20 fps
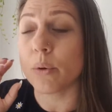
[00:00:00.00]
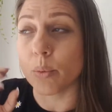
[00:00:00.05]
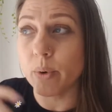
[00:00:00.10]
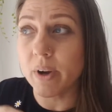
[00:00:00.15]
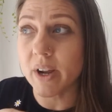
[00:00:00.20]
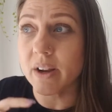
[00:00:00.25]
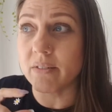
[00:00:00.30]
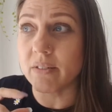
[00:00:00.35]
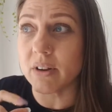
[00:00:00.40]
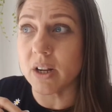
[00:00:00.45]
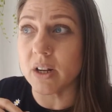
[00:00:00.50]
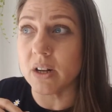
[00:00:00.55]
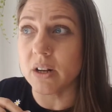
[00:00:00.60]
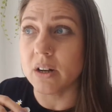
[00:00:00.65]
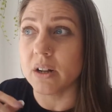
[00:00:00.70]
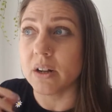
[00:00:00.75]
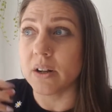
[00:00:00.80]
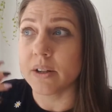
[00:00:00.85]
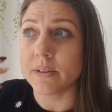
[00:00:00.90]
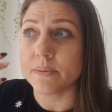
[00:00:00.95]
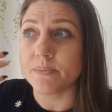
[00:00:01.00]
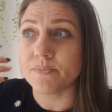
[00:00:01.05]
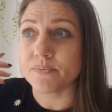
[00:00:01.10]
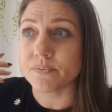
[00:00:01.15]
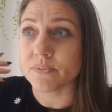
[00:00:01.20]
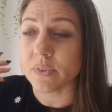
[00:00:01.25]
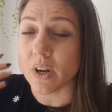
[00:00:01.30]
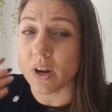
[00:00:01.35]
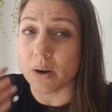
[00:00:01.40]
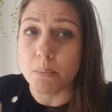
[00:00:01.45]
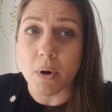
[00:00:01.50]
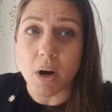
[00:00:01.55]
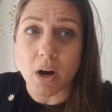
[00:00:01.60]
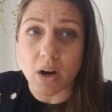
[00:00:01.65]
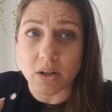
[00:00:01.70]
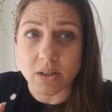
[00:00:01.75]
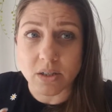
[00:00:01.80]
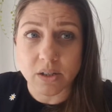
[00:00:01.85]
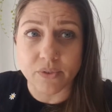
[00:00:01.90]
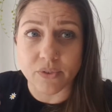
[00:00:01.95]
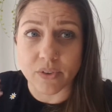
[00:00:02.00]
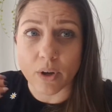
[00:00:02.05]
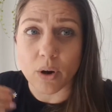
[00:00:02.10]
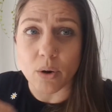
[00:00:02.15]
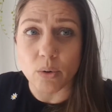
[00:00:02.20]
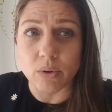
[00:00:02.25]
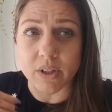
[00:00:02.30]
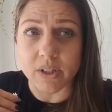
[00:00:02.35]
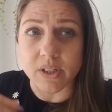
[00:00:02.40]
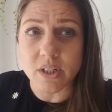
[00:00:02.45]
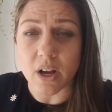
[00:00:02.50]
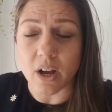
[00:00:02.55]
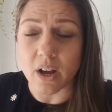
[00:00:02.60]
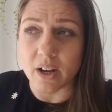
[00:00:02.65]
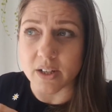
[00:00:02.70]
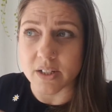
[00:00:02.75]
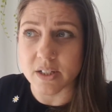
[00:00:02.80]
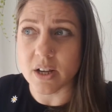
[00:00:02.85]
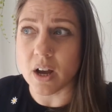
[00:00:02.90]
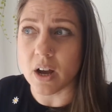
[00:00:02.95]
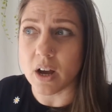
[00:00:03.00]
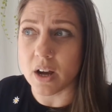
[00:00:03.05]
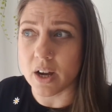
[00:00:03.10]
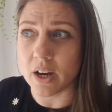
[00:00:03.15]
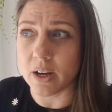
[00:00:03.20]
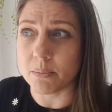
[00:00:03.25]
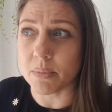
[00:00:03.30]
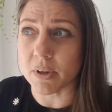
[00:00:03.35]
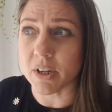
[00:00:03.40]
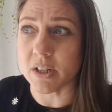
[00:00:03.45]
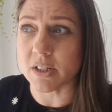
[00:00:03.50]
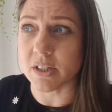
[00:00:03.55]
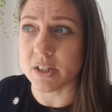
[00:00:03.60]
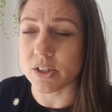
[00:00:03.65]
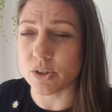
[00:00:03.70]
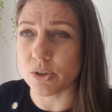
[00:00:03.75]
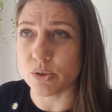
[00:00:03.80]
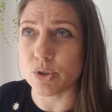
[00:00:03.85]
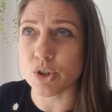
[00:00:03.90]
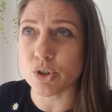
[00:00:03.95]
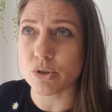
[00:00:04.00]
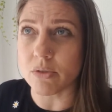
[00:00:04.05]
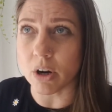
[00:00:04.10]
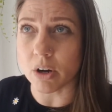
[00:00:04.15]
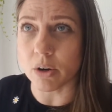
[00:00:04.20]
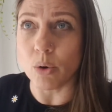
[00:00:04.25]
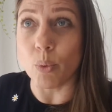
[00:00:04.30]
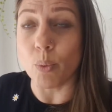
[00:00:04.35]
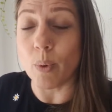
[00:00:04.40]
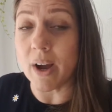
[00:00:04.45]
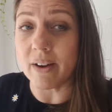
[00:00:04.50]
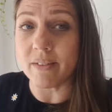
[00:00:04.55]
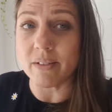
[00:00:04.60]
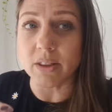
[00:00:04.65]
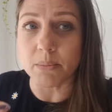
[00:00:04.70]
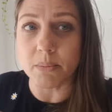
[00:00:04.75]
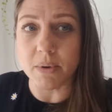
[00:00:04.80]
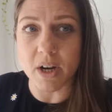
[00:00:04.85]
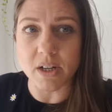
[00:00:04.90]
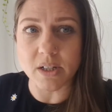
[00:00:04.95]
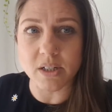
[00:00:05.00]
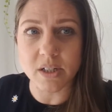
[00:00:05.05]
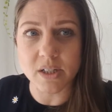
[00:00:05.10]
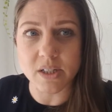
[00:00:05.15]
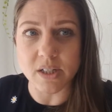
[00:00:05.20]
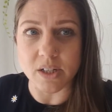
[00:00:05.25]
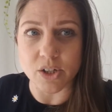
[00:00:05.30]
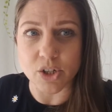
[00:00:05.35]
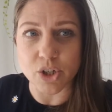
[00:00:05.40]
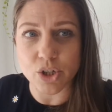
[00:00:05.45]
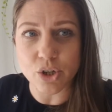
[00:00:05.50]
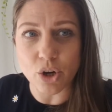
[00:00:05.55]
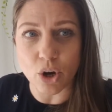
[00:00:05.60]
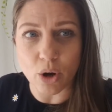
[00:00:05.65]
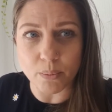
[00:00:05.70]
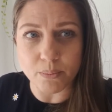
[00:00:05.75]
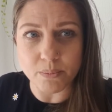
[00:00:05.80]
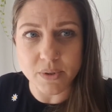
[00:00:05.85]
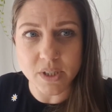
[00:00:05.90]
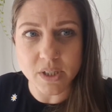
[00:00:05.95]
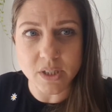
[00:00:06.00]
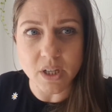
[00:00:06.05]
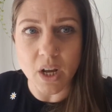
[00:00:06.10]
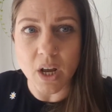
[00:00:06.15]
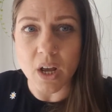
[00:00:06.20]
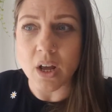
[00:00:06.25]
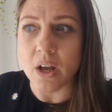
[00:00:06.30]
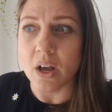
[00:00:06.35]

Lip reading: wearing a mask for the whole entire time because I do struggle wearing the masks in shops.